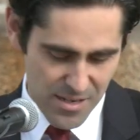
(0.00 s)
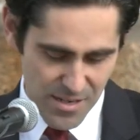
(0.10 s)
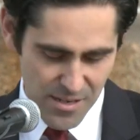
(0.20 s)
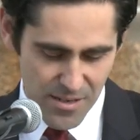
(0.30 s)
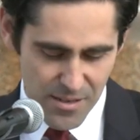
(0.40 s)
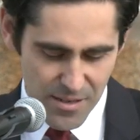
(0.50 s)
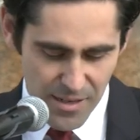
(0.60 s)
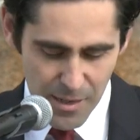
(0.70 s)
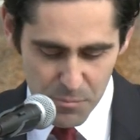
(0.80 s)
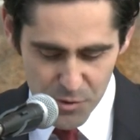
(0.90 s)
Uh,
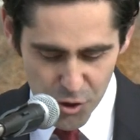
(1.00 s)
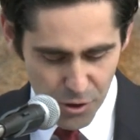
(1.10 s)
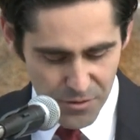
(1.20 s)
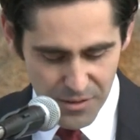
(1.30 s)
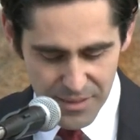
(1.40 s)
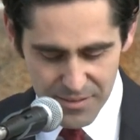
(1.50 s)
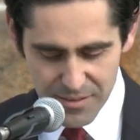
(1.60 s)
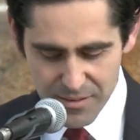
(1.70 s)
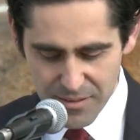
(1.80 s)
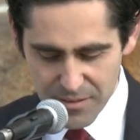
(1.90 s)
I'm sure that
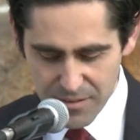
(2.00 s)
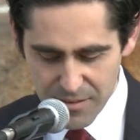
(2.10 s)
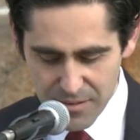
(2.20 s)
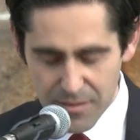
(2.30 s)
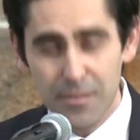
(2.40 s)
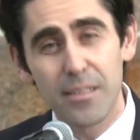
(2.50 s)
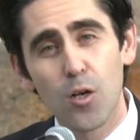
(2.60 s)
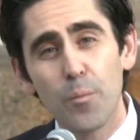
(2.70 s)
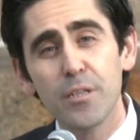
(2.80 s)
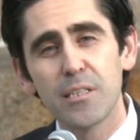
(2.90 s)
uh, the
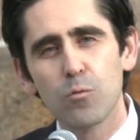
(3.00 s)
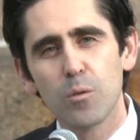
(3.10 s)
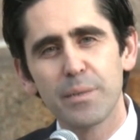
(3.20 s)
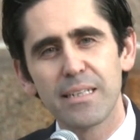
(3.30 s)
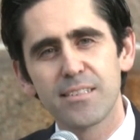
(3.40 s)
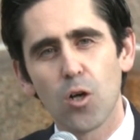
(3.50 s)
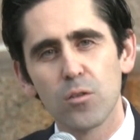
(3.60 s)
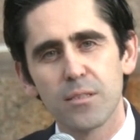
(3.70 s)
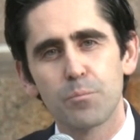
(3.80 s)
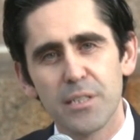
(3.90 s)
community will be a
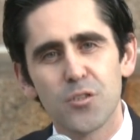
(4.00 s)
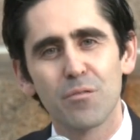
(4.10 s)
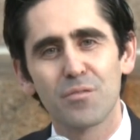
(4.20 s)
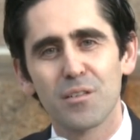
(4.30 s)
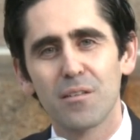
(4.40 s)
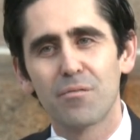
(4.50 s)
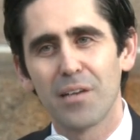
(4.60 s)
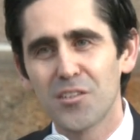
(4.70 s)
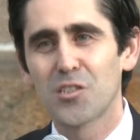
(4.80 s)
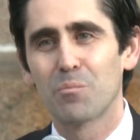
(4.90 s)
solid bridge of uh,
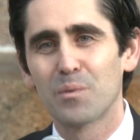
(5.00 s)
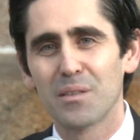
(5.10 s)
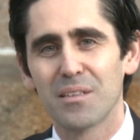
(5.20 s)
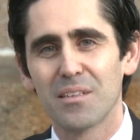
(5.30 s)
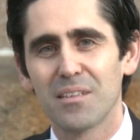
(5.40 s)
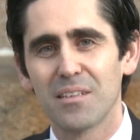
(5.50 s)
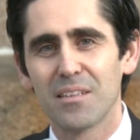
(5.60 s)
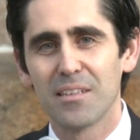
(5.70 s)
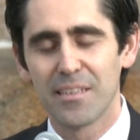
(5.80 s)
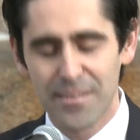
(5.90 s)
friendship
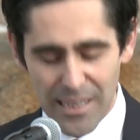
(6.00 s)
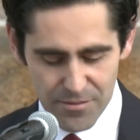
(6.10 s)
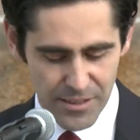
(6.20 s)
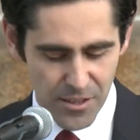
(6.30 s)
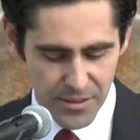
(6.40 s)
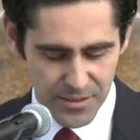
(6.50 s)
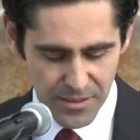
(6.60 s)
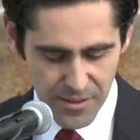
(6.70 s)
in that regard.